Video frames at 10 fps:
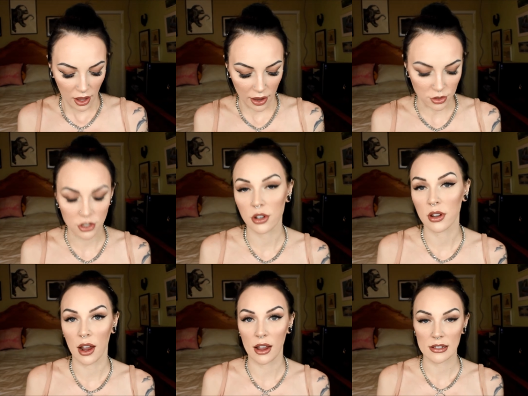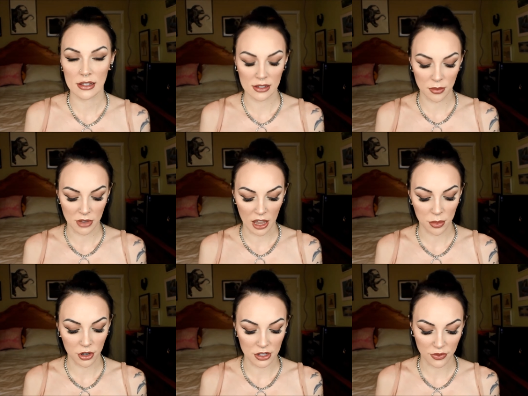I will show you guys some
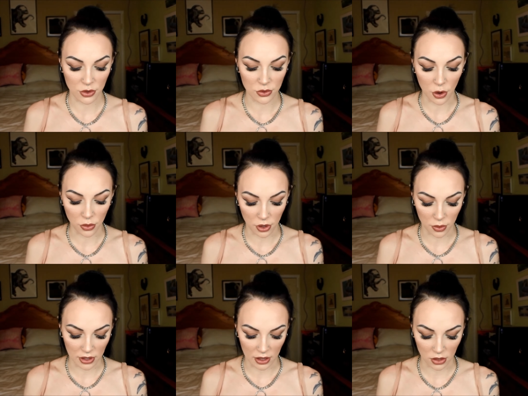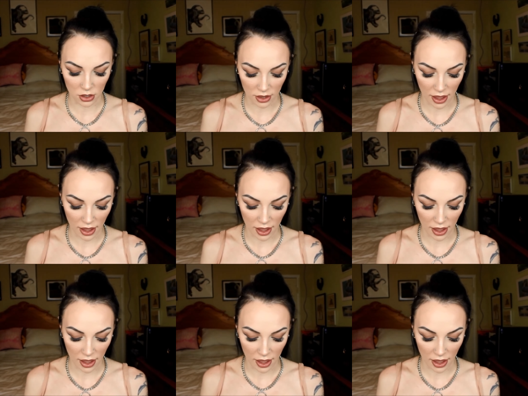tapers if you don't know what they look